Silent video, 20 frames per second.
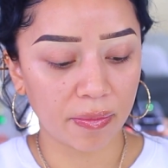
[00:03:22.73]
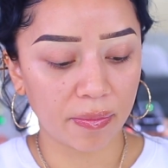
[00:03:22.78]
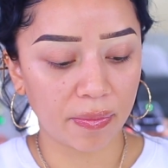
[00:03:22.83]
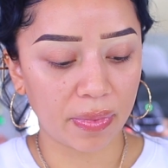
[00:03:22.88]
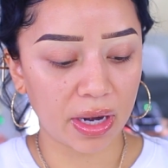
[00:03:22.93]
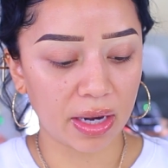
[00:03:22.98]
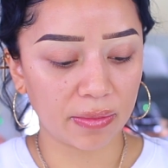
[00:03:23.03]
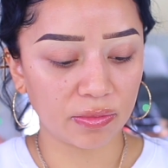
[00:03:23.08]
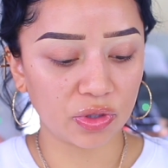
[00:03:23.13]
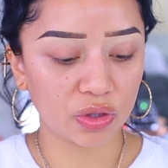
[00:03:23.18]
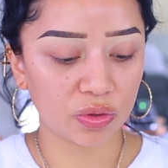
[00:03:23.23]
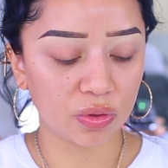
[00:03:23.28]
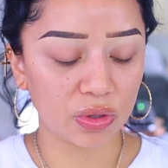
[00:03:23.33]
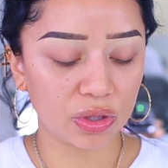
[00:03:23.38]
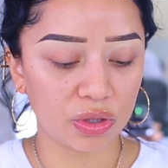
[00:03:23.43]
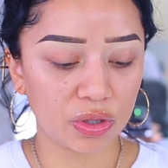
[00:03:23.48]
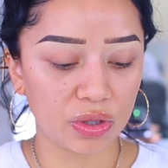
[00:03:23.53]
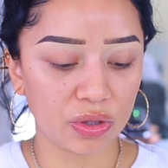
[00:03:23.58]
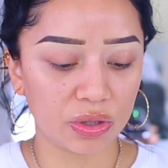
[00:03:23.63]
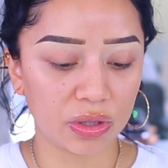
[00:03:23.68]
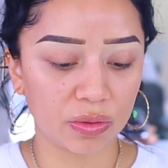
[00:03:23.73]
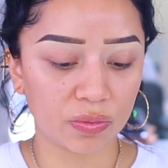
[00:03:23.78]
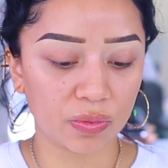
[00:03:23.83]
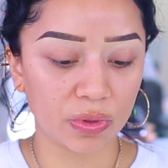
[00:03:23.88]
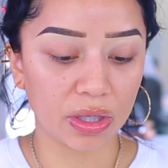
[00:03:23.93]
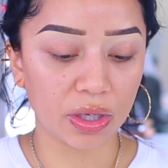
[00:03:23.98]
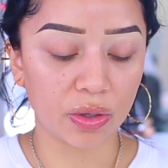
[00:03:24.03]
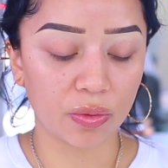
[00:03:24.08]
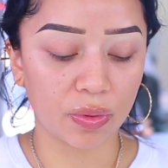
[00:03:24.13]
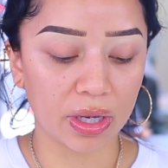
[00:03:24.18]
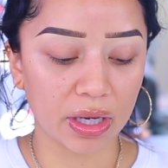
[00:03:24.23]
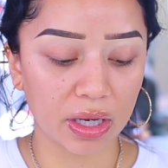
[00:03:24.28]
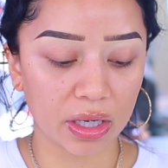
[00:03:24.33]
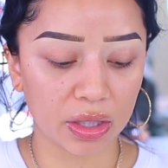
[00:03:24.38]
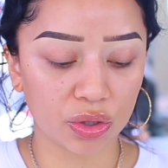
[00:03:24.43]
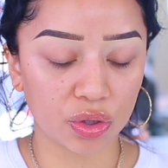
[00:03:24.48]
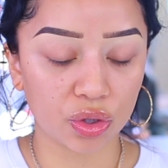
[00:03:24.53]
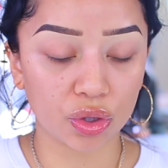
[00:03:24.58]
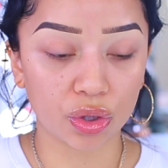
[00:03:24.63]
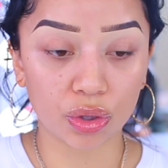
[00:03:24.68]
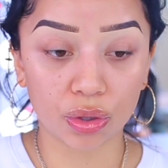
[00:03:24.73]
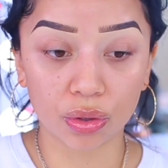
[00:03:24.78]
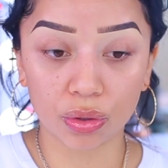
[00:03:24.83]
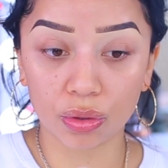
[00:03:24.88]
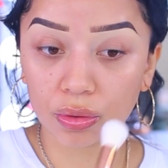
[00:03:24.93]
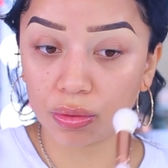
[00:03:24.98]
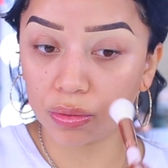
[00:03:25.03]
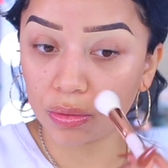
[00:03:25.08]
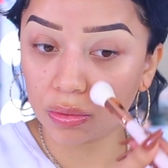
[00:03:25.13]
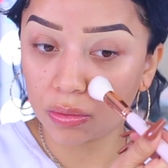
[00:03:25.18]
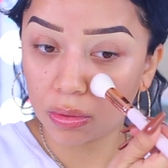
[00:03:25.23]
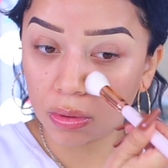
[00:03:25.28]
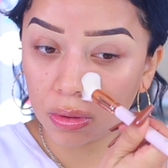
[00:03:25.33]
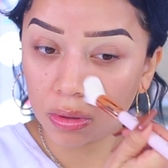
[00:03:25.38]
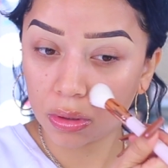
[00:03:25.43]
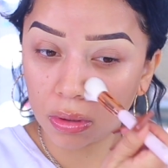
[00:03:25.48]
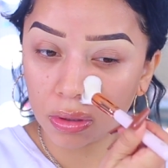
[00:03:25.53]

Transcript: But I'm just going to use it really quick to